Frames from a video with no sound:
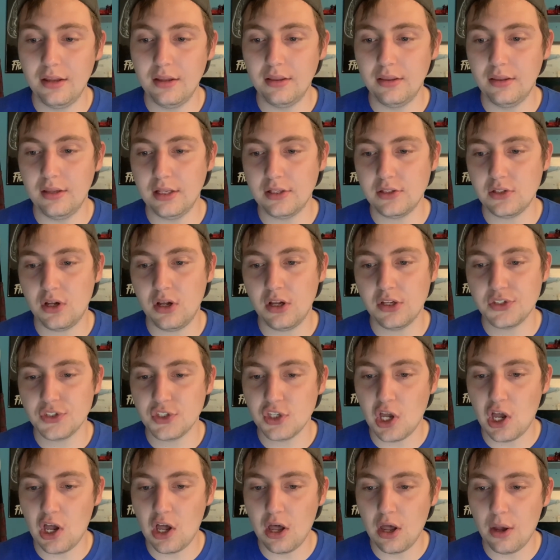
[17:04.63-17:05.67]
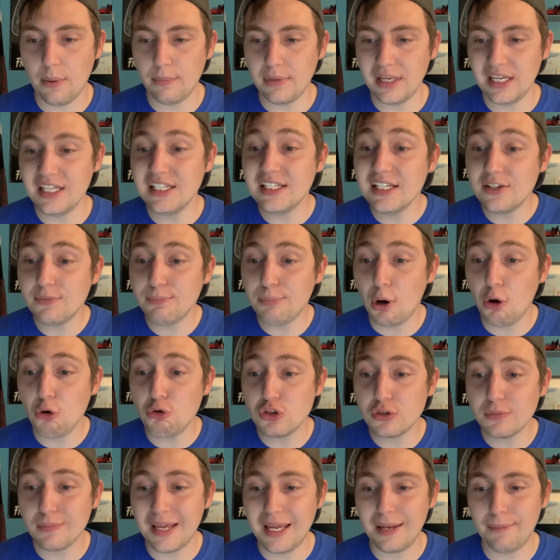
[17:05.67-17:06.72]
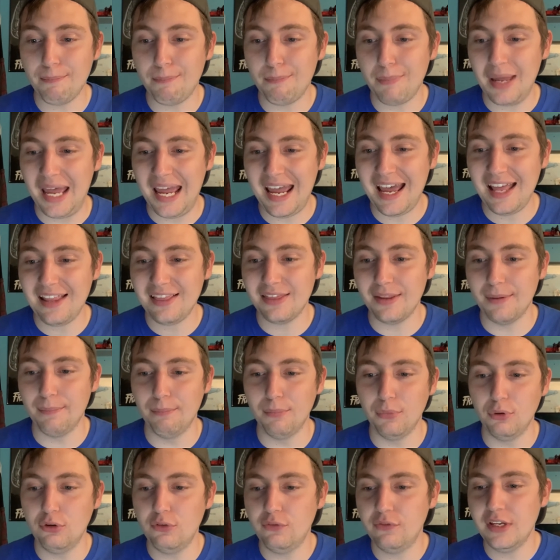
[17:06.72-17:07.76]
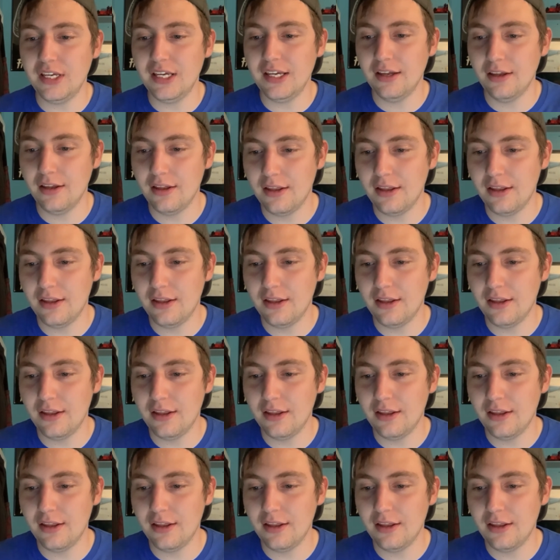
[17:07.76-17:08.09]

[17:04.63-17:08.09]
That's awesome. He did Postman Pat the movie